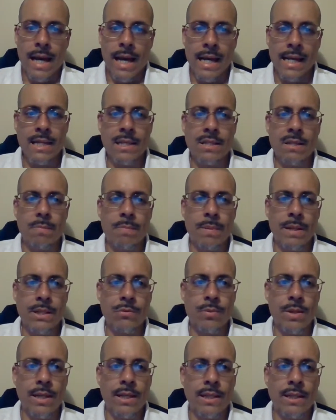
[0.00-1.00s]
I guess the
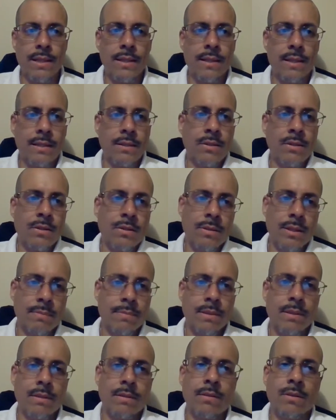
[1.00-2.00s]
best way, let
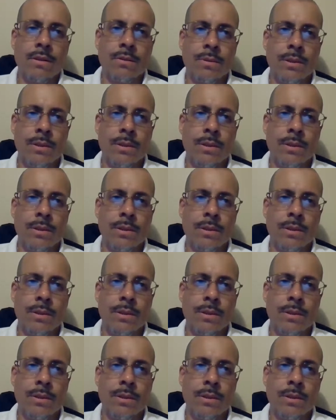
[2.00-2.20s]
me